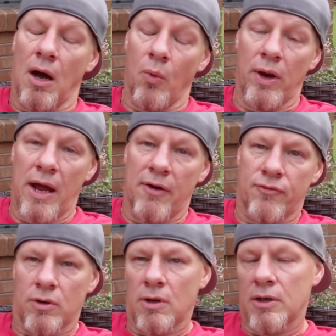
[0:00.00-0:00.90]
I went
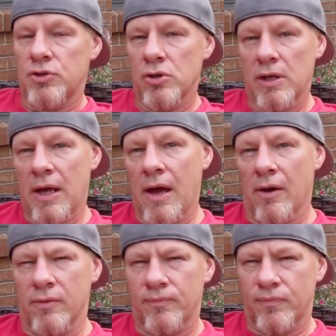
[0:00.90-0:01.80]
after it. I took it out.
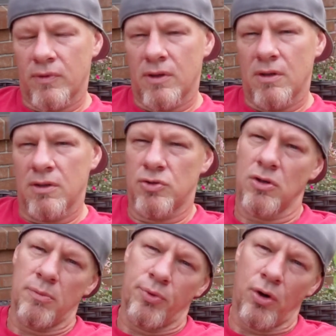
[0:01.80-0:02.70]
I took
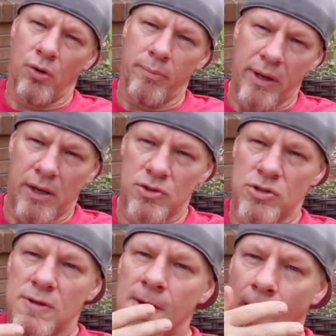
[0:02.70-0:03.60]
it and put it on a bench,